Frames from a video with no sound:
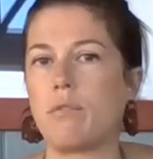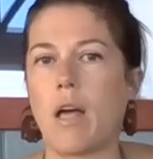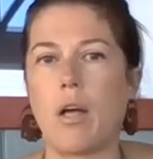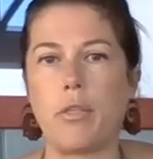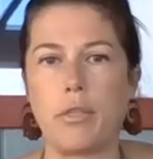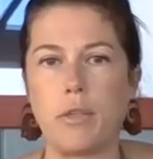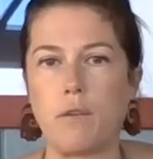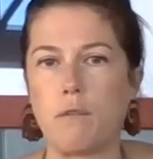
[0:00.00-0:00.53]

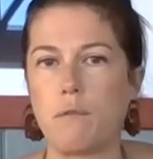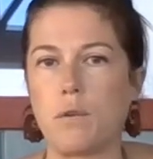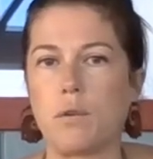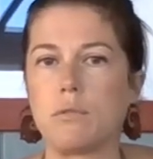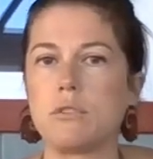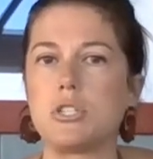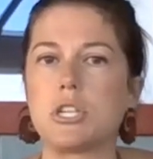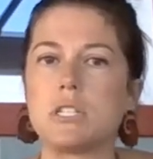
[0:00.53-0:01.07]
healthy
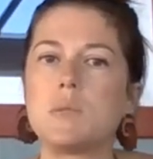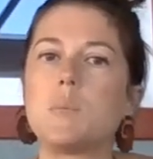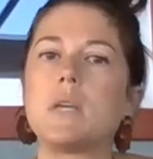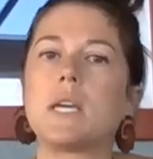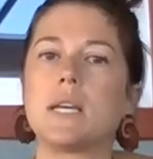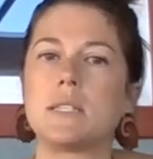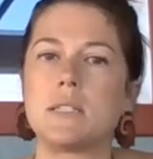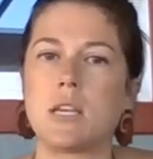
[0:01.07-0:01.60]
food just
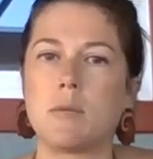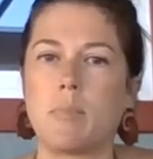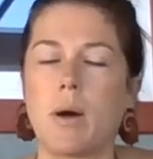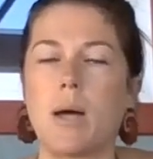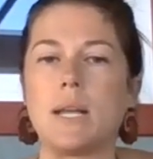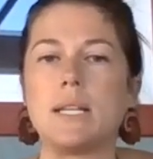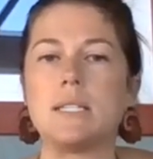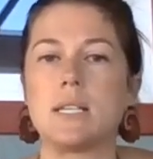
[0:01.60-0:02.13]
because their
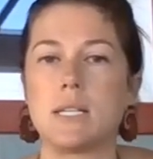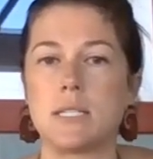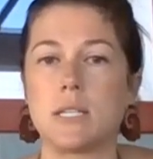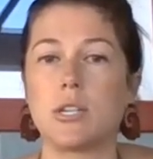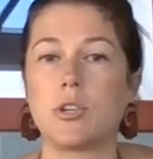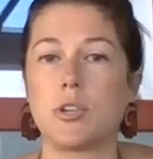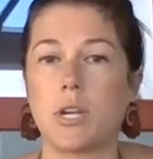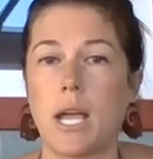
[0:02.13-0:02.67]
body
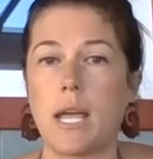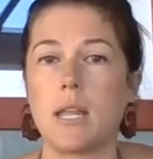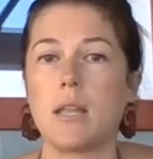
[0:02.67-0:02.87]
doesn't create